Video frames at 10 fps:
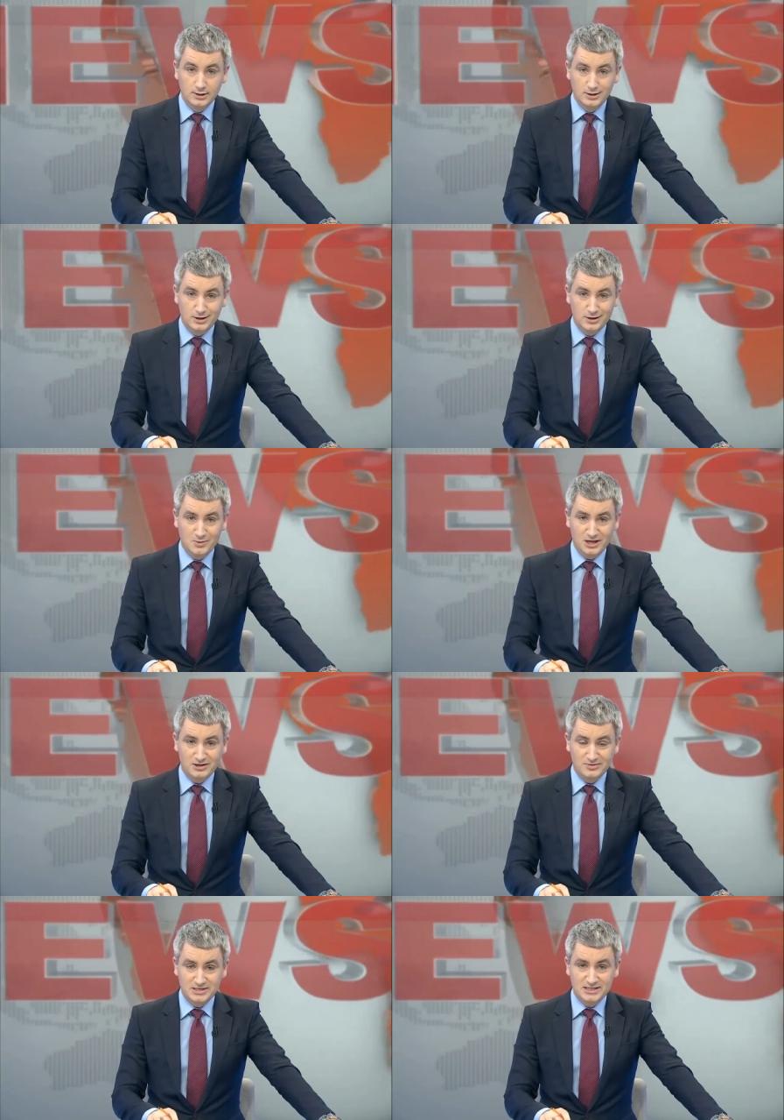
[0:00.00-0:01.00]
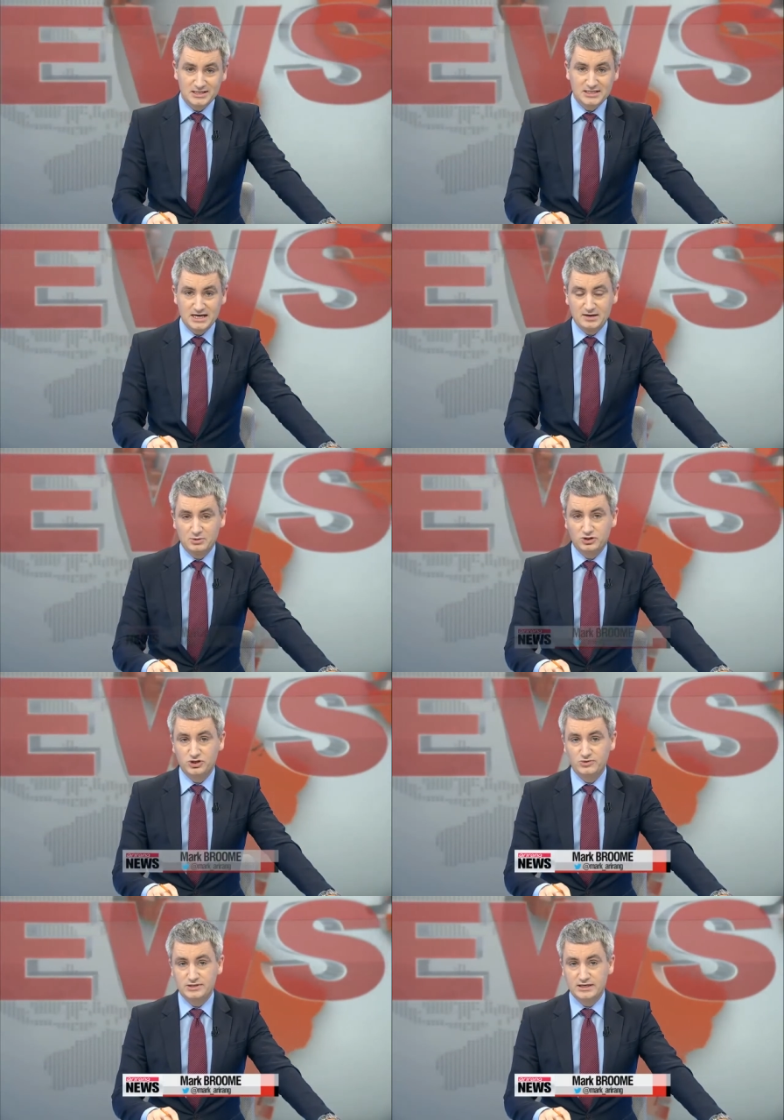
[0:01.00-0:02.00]
Hello and welcome. It's 6 a.m. on
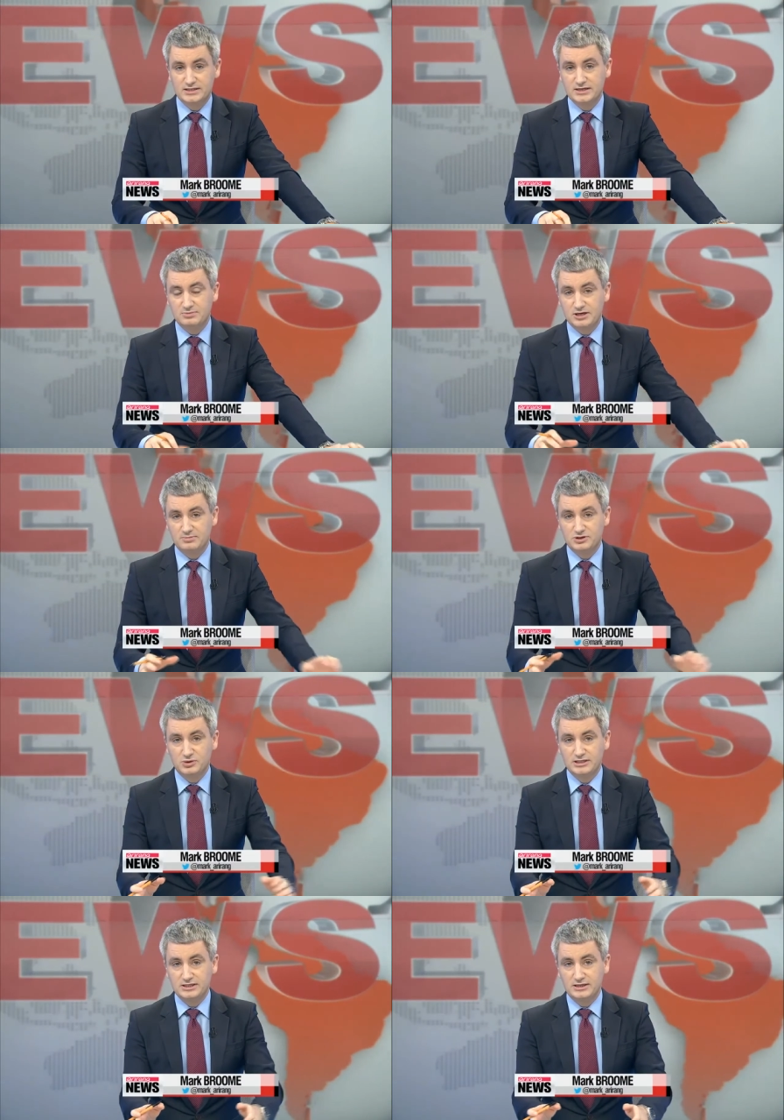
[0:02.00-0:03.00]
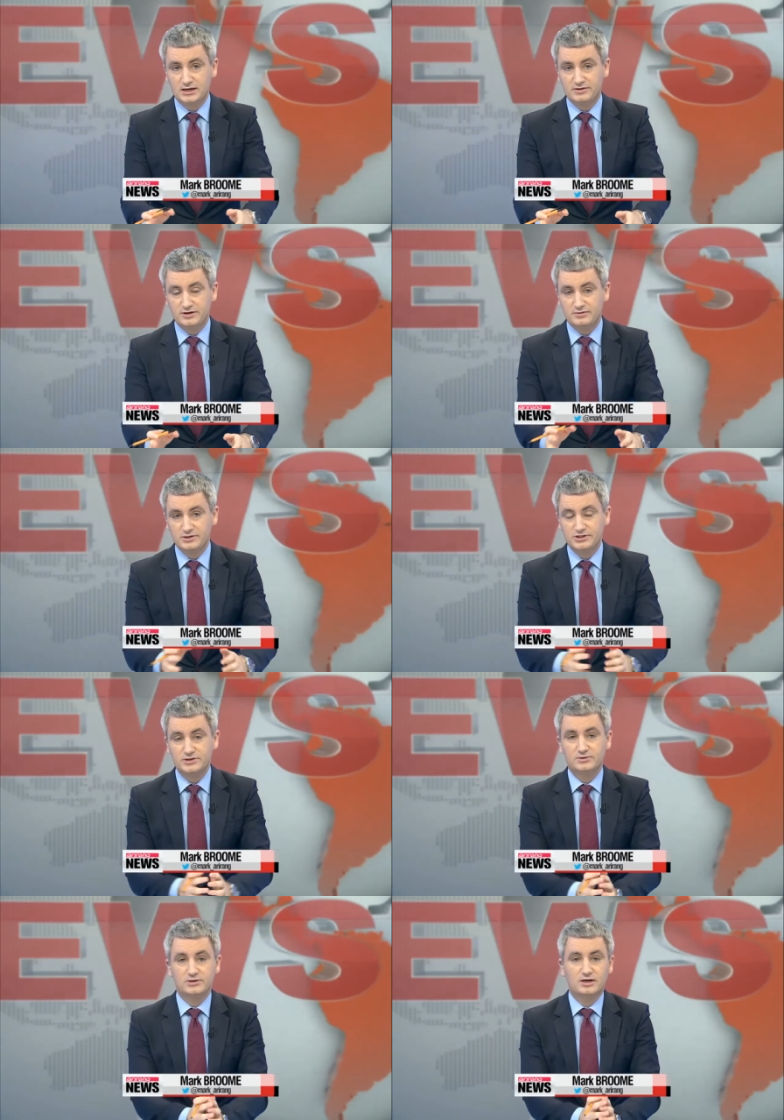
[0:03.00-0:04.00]
Tuesday, September 29th here in
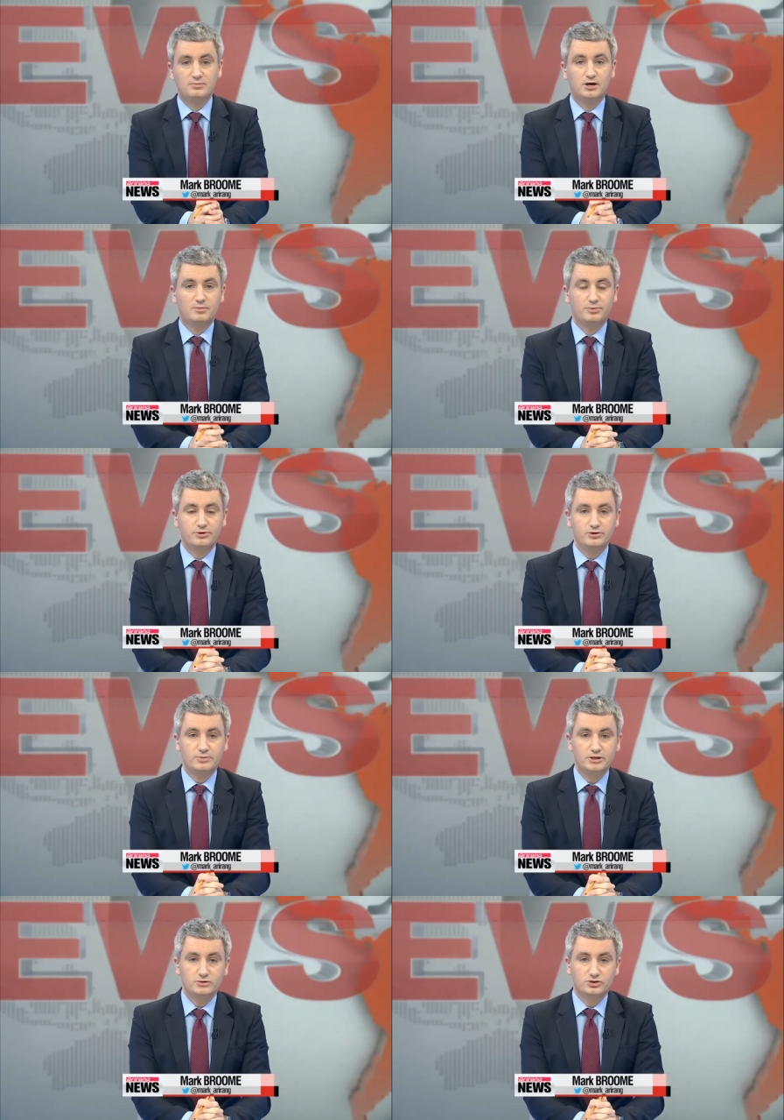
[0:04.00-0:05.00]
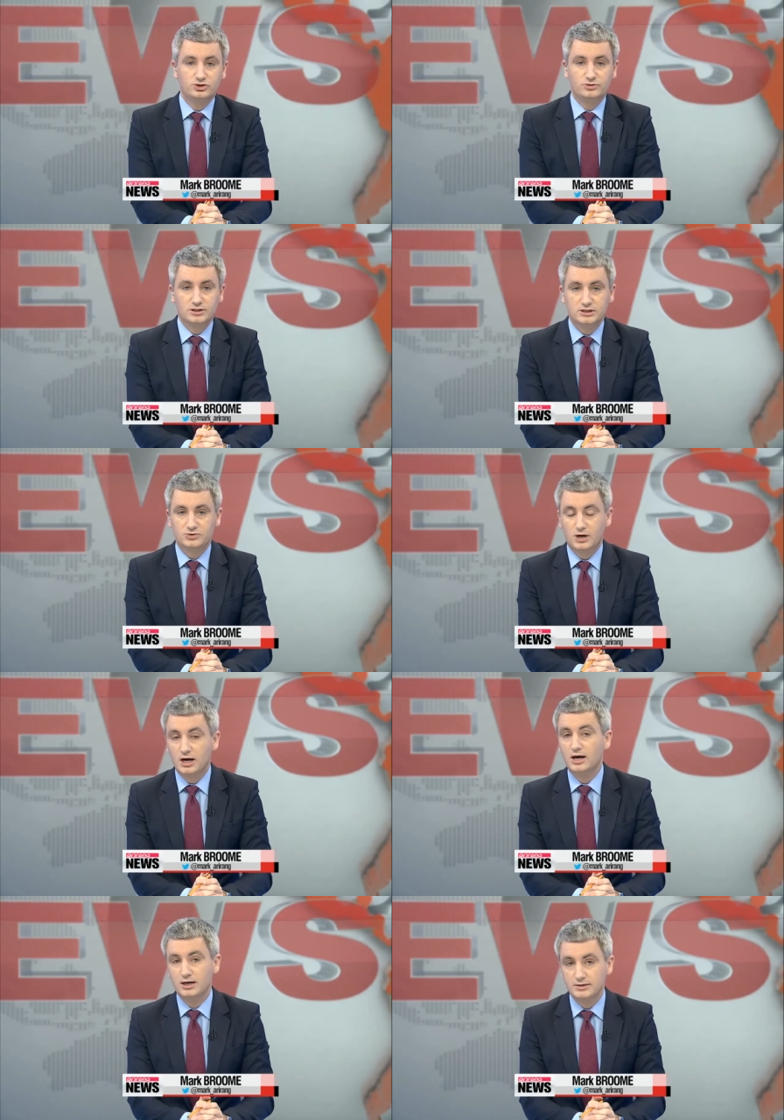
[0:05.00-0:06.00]
Seoul. I'm Mark Broom and you're tuned in to our
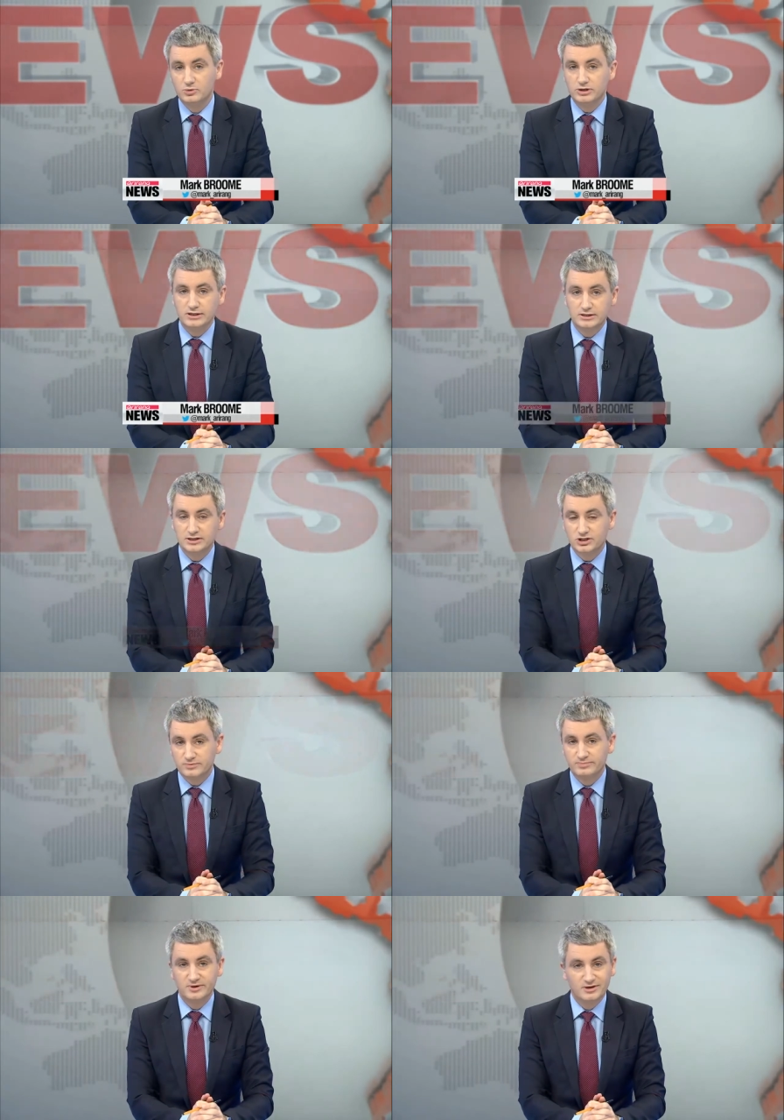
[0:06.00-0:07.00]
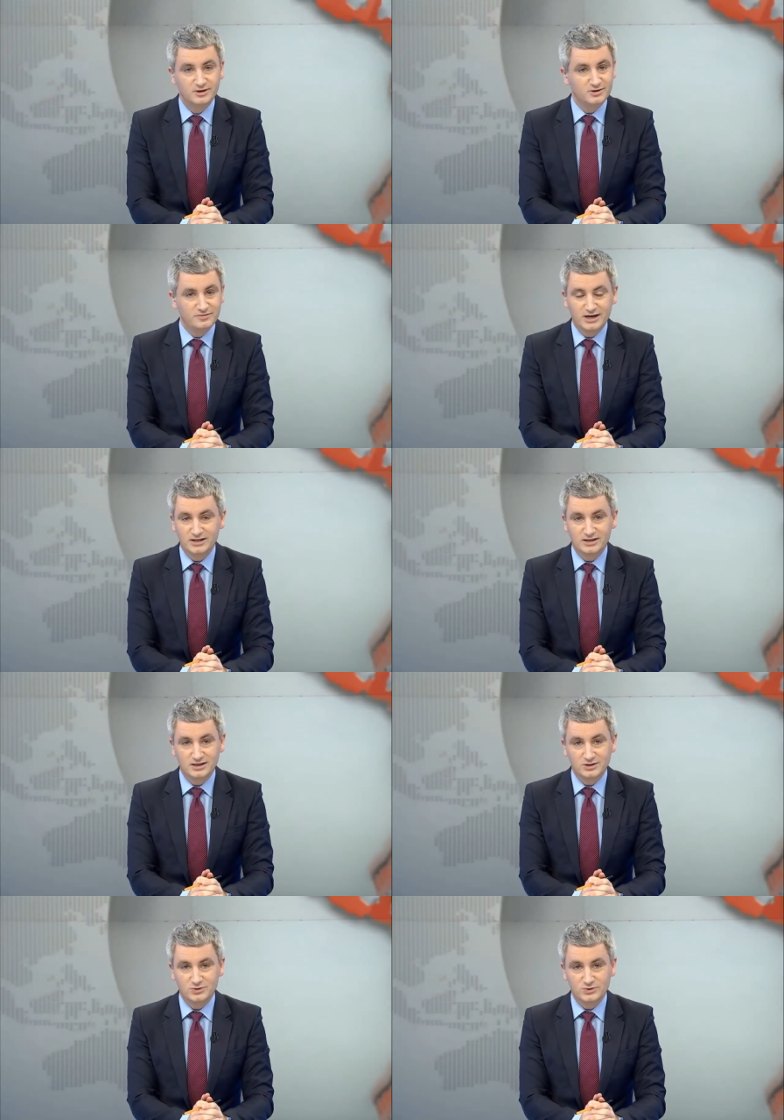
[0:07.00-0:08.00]
early morning edition of
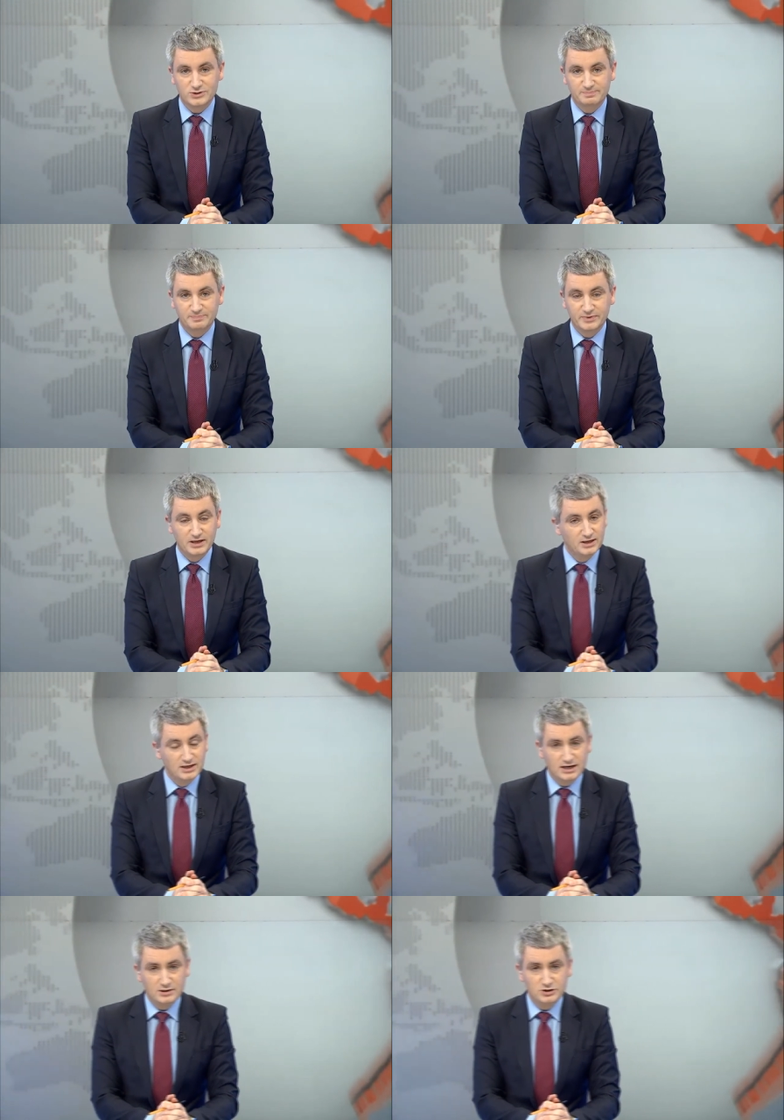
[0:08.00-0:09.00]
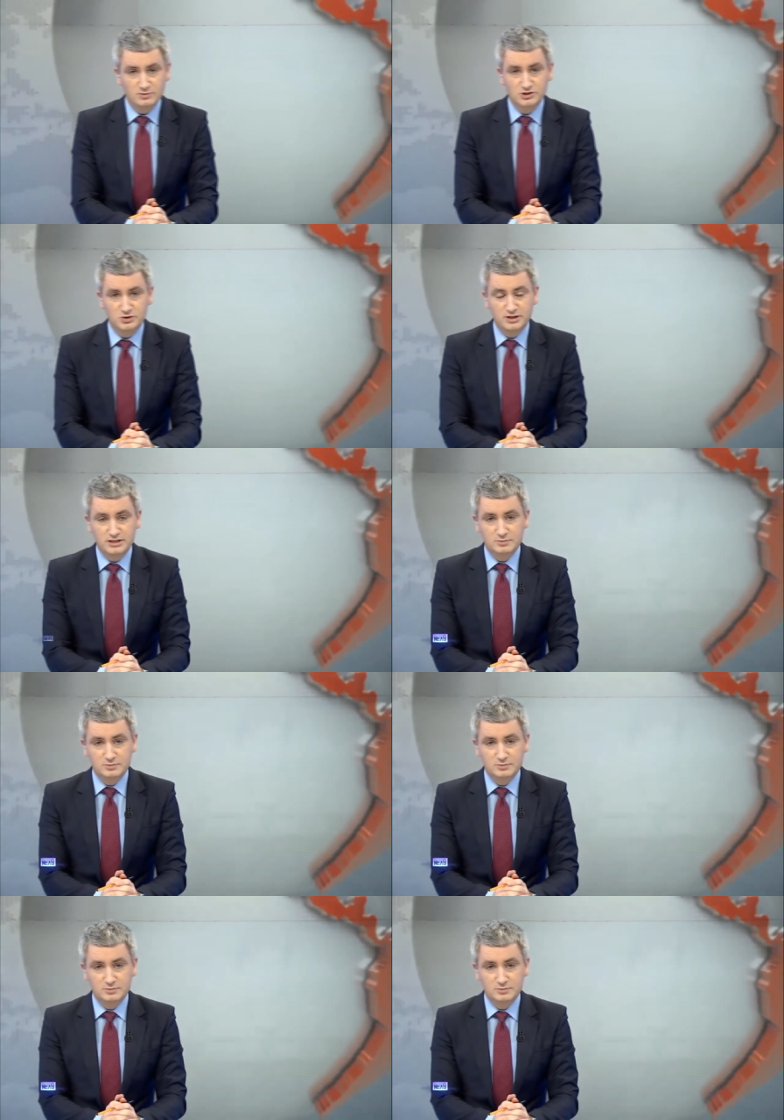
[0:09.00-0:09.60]
Arirang News. Our top story this